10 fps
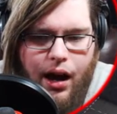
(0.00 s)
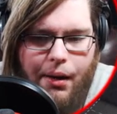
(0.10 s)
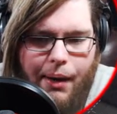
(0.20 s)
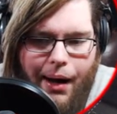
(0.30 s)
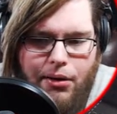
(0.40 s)

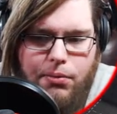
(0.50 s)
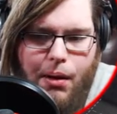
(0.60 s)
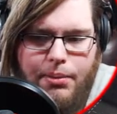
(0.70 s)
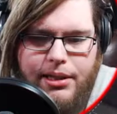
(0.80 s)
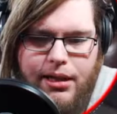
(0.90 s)
I would
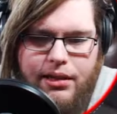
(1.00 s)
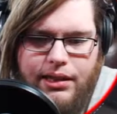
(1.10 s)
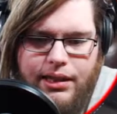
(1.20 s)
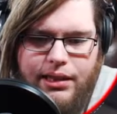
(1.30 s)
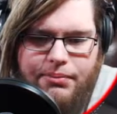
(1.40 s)
probably sell
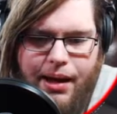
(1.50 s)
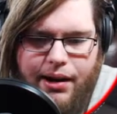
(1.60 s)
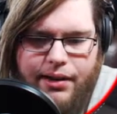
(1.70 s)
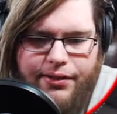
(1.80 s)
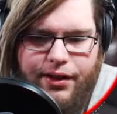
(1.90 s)
a good
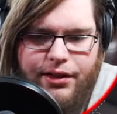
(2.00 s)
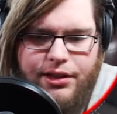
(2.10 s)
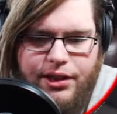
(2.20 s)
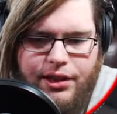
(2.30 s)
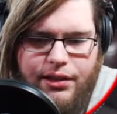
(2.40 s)
amount of the
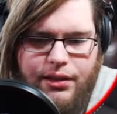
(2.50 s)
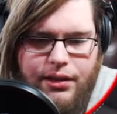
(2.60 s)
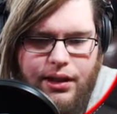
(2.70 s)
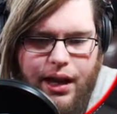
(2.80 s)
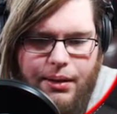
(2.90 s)
furniture.
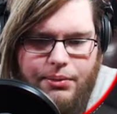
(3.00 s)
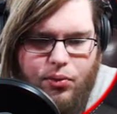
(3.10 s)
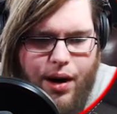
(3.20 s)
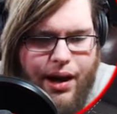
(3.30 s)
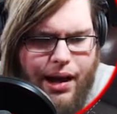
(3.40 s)

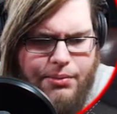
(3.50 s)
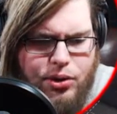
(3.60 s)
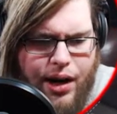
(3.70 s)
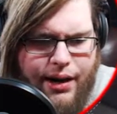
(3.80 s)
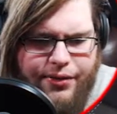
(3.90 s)
Right now I'm
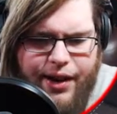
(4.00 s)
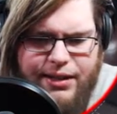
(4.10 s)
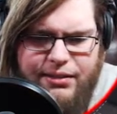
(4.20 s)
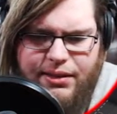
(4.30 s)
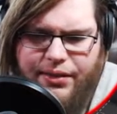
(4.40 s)
trying to
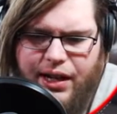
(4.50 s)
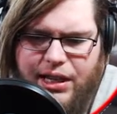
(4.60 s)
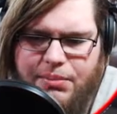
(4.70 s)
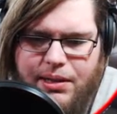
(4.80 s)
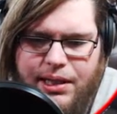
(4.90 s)
find something
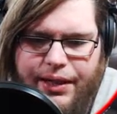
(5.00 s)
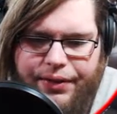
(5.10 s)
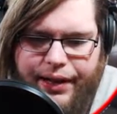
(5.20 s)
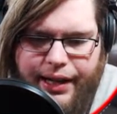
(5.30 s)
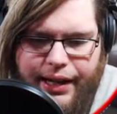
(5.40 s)
very
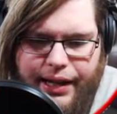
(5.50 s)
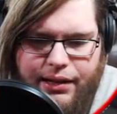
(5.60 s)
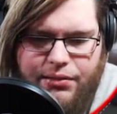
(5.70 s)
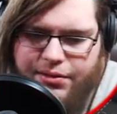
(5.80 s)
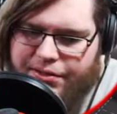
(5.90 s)
specific, and
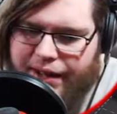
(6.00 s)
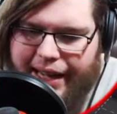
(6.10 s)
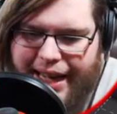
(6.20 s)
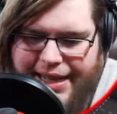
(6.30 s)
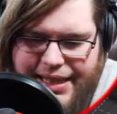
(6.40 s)
I
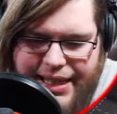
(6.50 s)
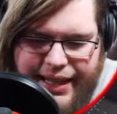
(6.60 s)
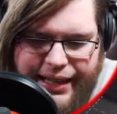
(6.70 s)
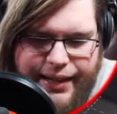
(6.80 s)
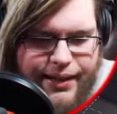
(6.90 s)
can't
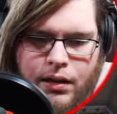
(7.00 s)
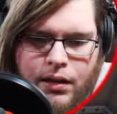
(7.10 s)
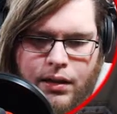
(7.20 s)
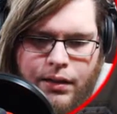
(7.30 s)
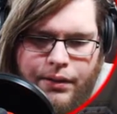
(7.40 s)
see it.
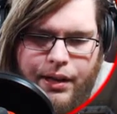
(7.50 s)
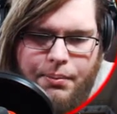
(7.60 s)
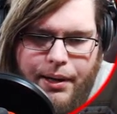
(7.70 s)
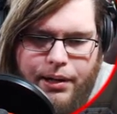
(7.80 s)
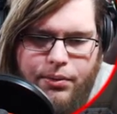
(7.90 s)
Get
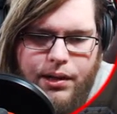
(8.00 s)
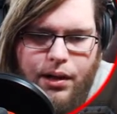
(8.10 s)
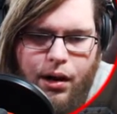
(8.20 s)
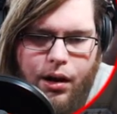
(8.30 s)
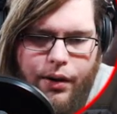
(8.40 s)
a bigger
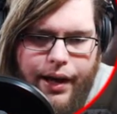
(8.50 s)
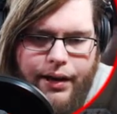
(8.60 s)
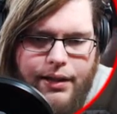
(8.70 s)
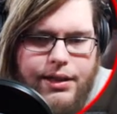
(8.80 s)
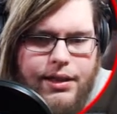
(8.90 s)
one? Oh
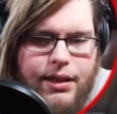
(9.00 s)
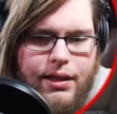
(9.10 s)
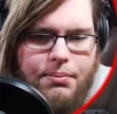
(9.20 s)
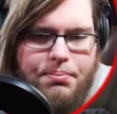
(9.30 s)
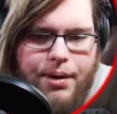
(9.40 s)
yeah, let's
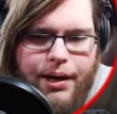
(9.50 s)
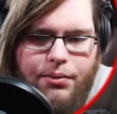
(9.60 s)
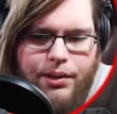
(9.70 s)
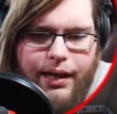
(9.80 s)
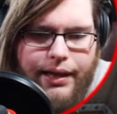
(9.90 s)

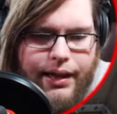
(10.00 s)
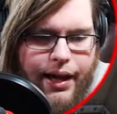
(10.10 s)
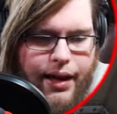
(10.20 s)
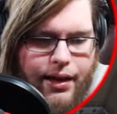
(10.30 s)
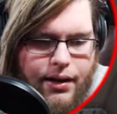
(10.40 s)
bigger one like
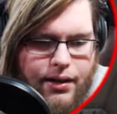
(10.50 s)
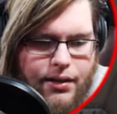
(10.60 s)
that.